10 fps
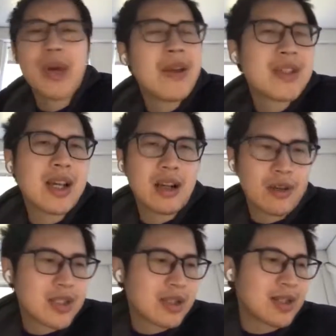We have seen a
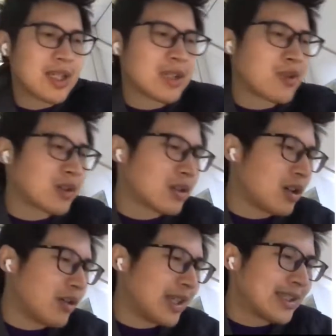lot of successful
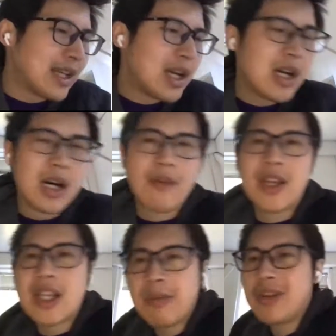stories of
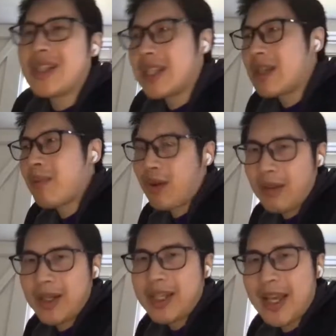the community
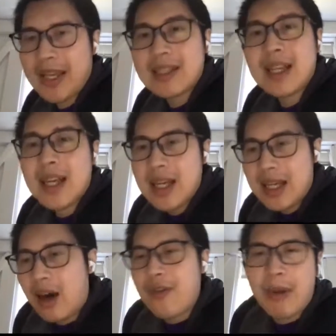deployment case
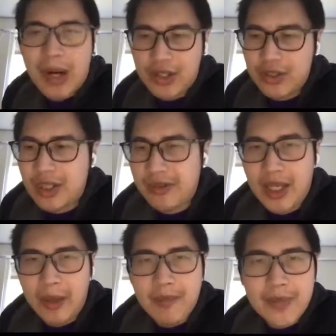of Apache
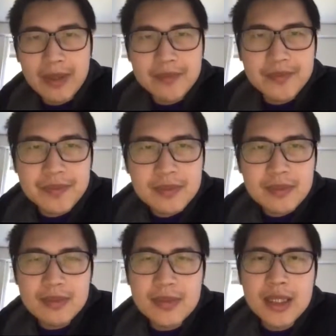TVM.
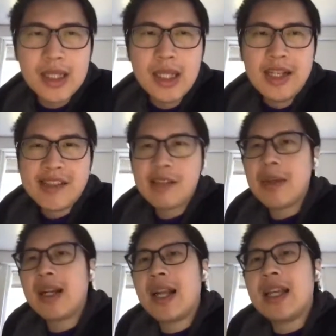
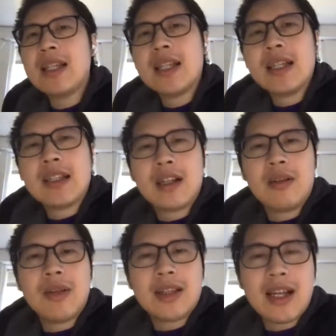Similarly,
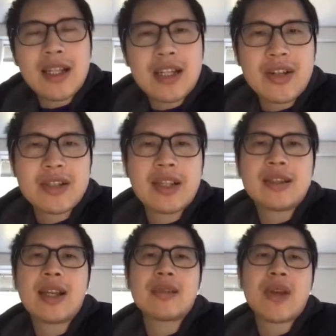another interesting
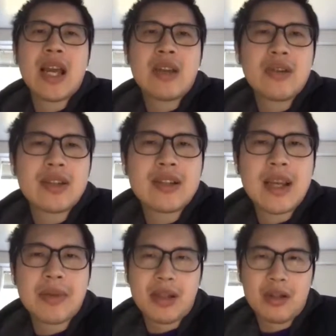thing is we can use the
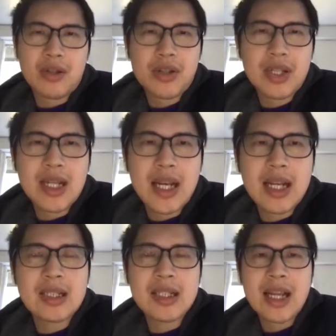same solution
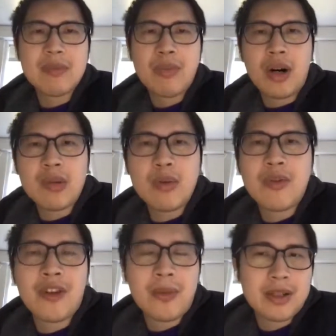and get portable
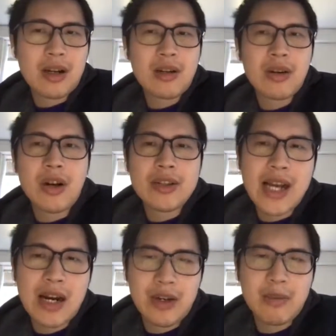performance across
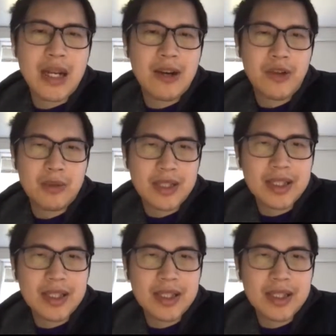hardware platforms.